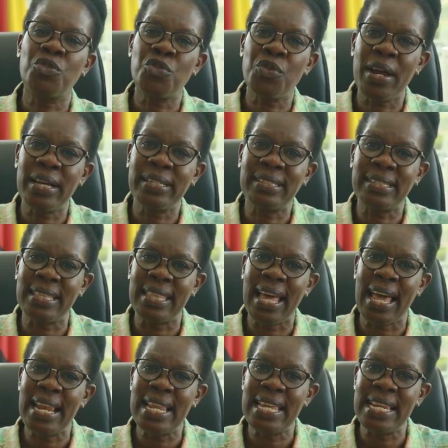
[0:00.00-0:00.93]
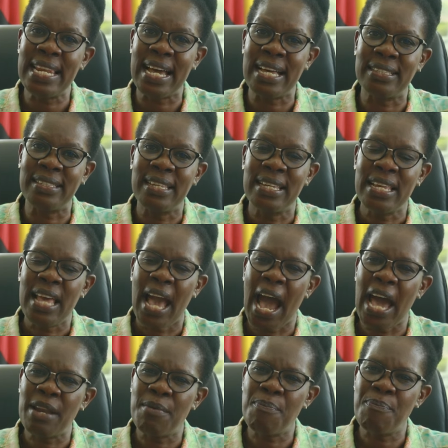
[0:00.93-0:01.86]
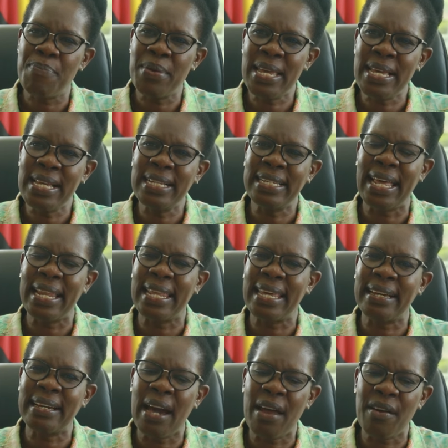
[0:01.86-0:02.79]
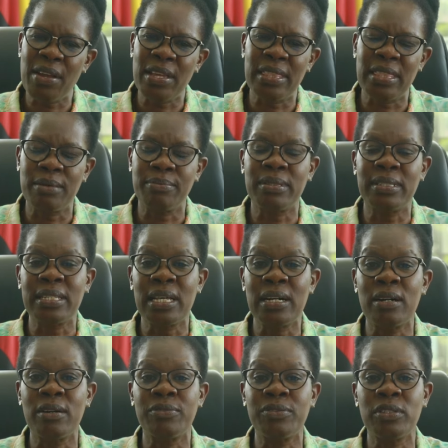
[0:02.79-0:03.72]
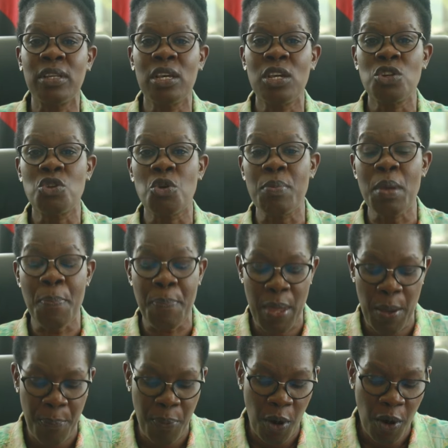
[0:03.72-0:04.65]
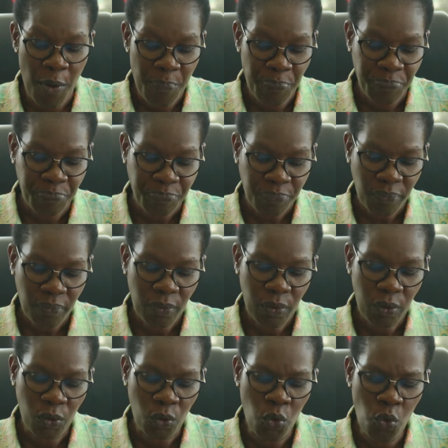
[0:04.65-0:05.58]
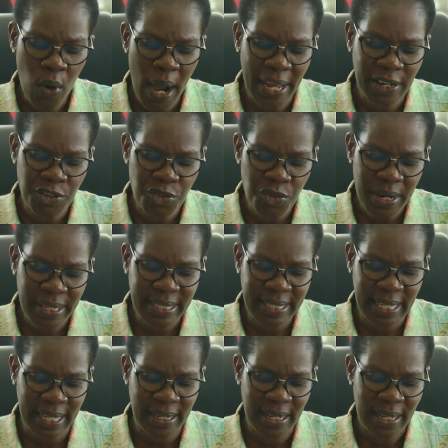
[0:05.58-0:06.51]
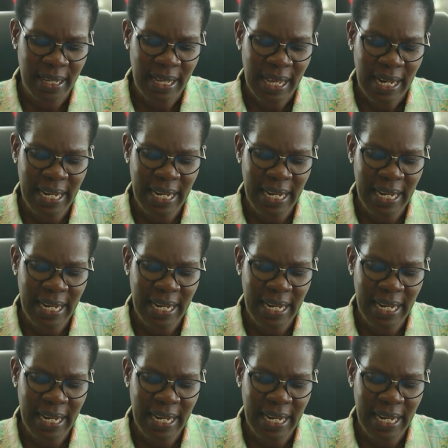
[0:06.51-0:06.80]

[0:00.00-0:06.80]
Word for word: trust their leaders and build and encourage themselves to be people who are trusted.